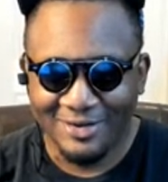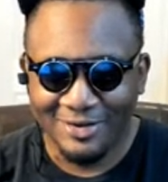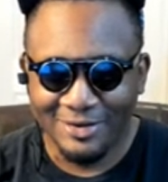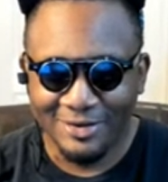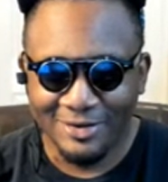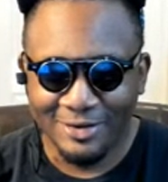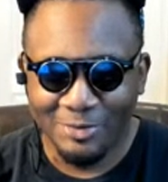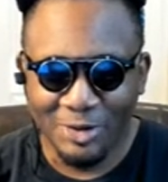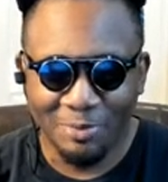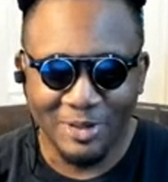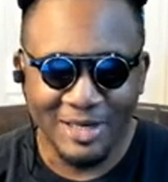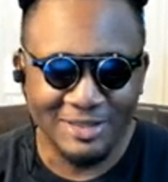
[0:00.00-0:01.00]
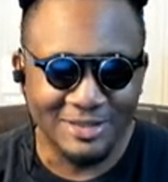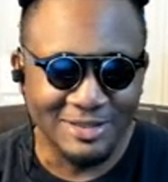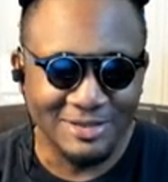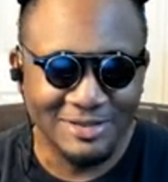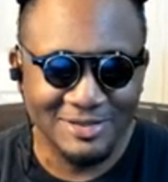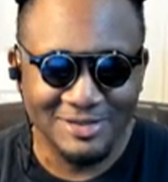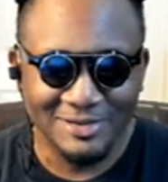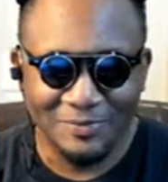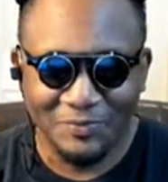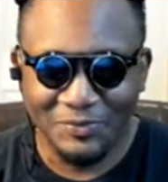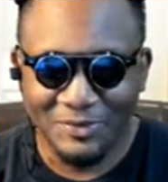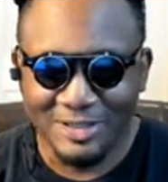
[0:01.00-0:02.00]
I'm gonna block this.
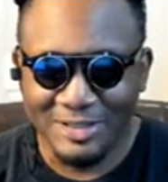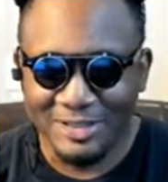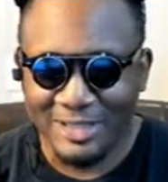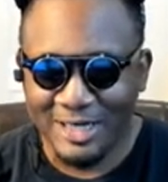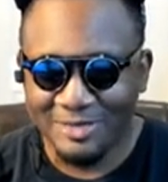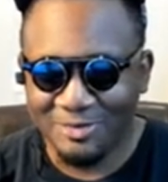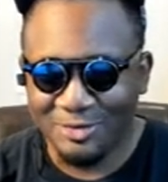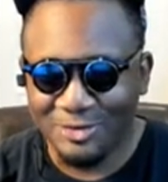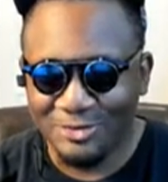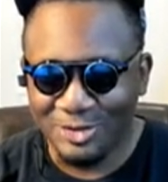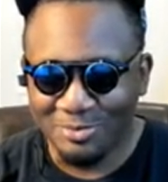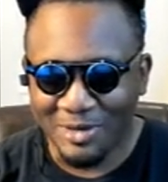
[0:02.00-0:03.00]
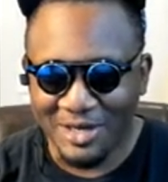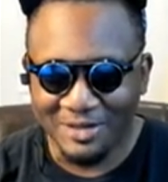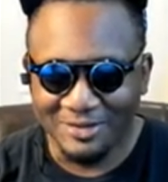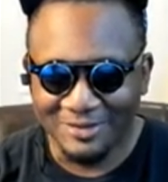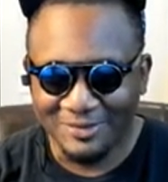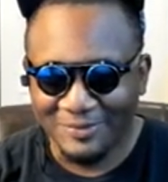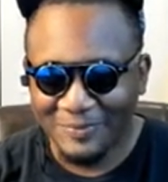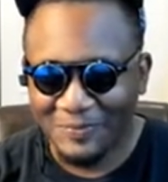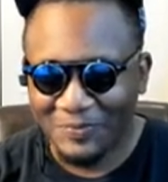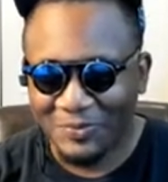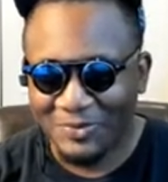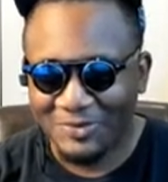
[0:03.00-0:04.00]
Entice me to use his mana.
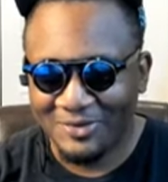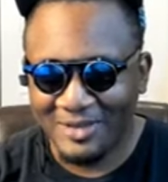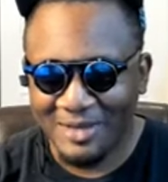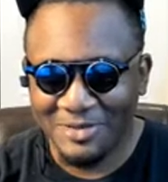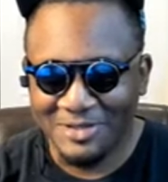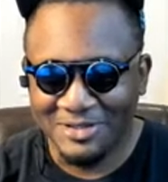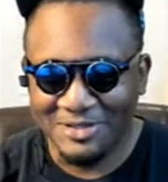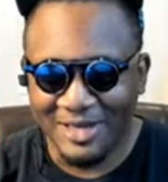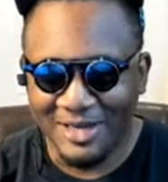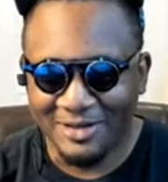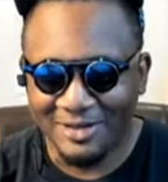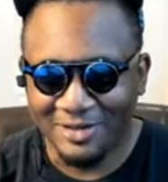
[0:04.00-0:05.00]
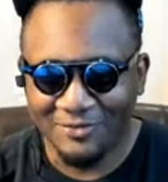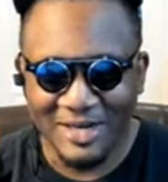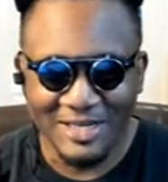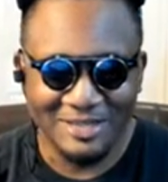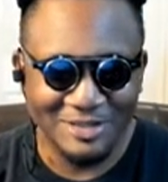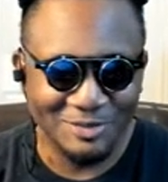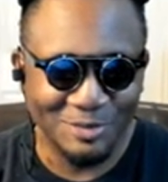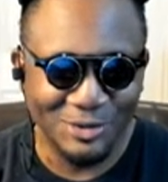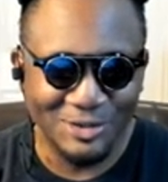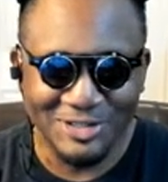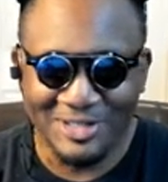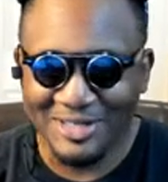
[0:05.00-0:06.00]
That means he's not advancing his board
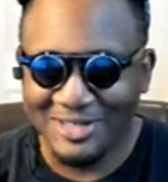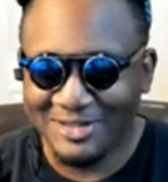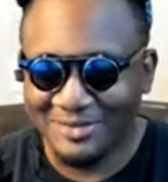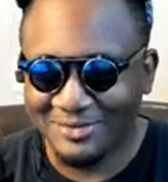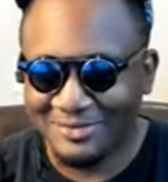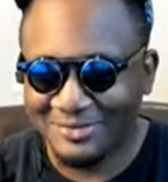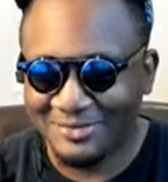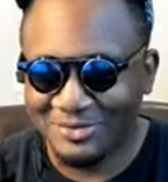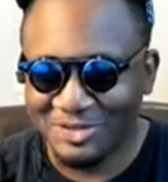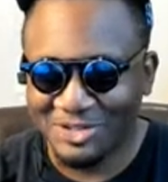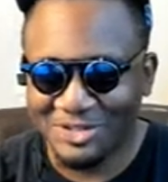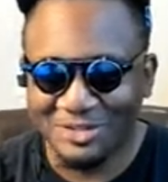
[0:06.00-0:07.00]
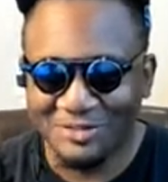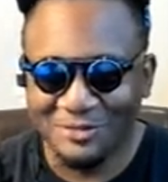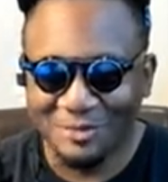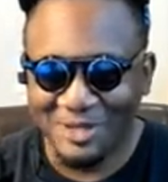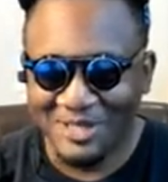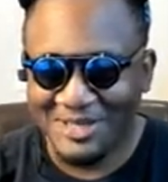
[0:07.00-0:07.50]
state. It's good for me.